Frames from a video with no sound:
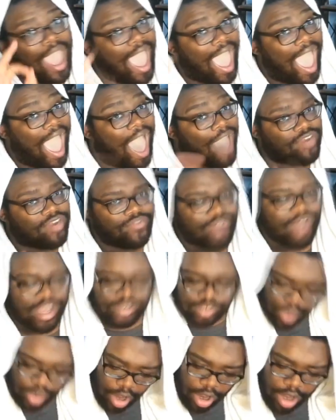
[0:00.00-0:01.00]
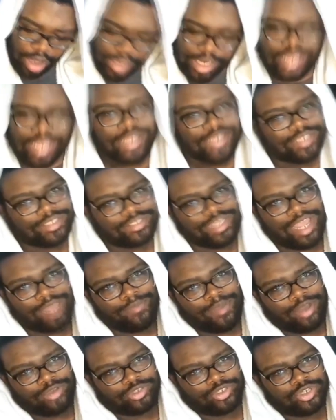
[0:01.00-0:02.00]
have a device called
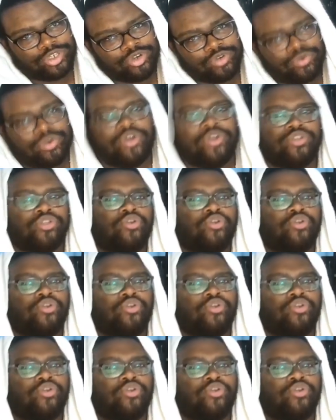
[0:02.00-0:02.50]
Zaimaosu.